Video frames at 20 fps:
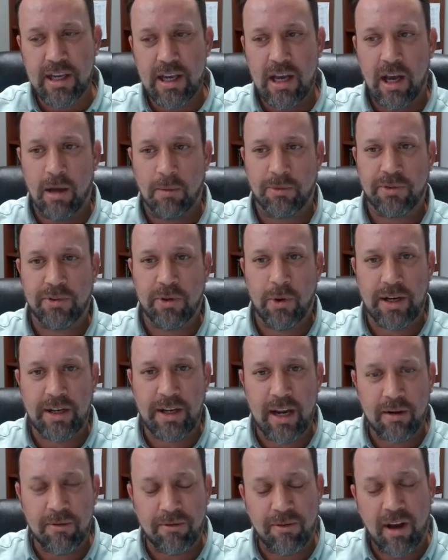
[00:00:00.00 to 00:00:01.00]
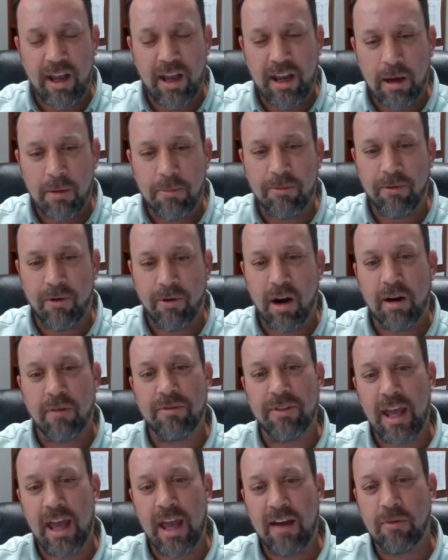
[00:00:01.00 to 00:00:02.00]
So identifying up front if
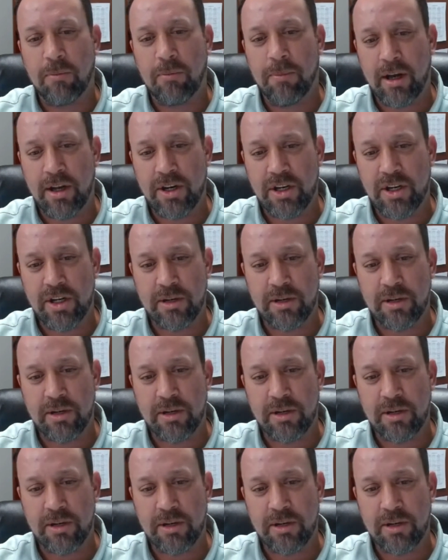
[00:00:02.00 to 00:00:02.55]
they have a budget